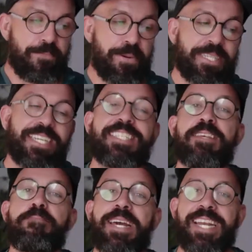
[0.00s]

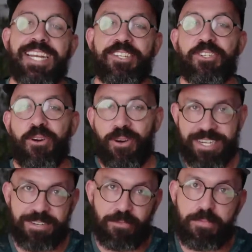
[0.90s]
participated and
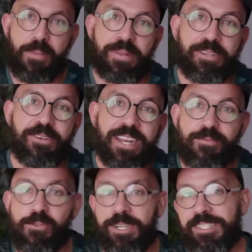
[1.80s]
joined, the more people could
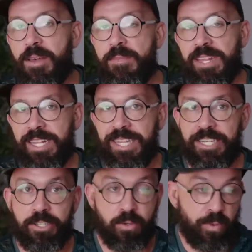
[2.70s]
have won something like
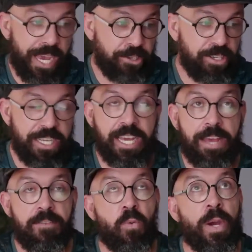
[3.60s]
that too. We actually
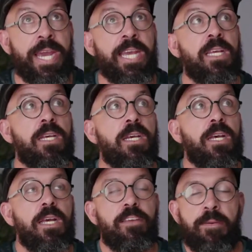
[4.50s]
gave away,
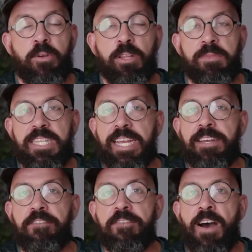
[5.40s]
if I'm not
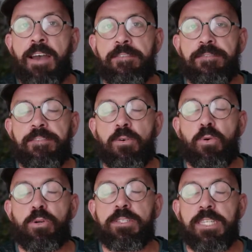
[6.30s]
mistaken, 5
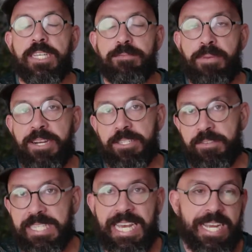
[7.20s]
or 6 pairs of
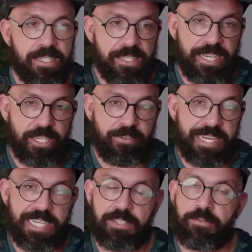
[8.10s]
skates, a set of
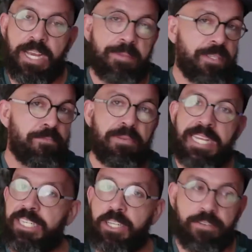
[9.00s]
endless frames, and
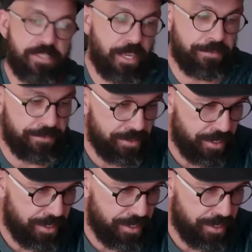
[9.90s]
plenty of stuff.